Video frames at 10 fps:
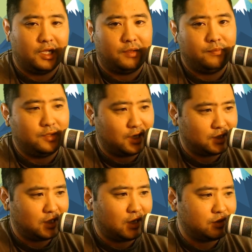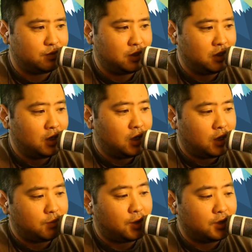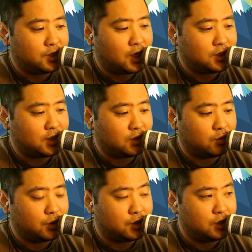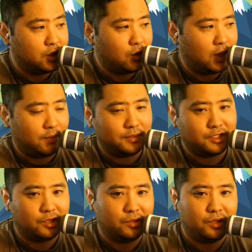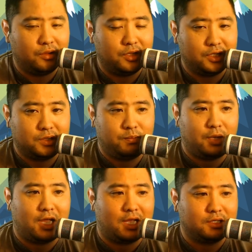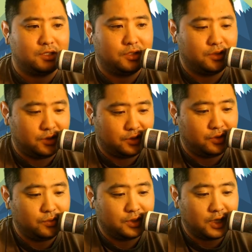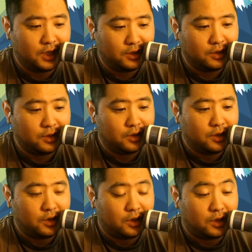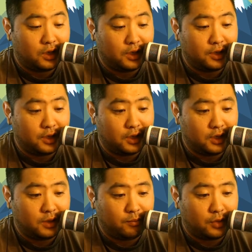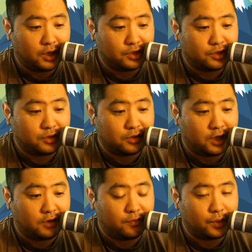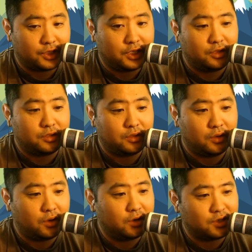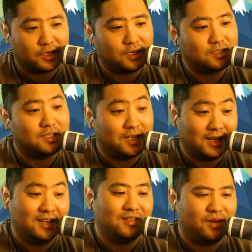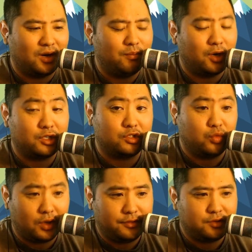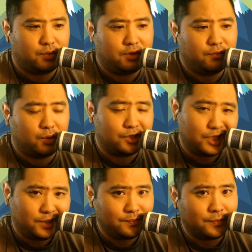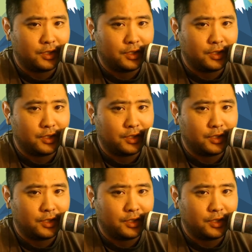Next announcement, apologize that there was no episode this past Tuesday on March 14th, or sorry, that's today, on March 12th, 2014.